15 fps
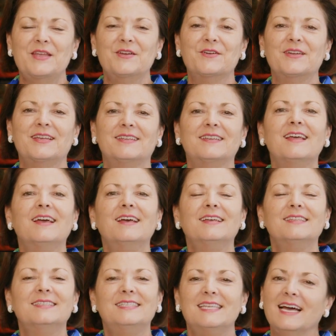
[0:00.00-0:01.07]
here in
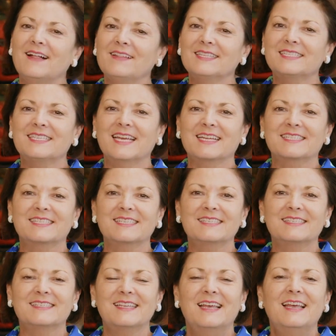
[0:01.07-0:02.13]
Dallas,
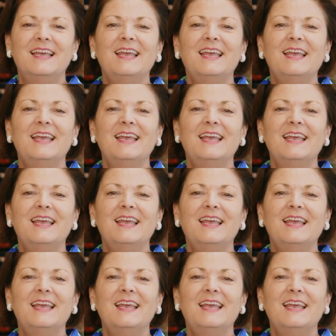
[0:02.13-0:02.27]
Texas.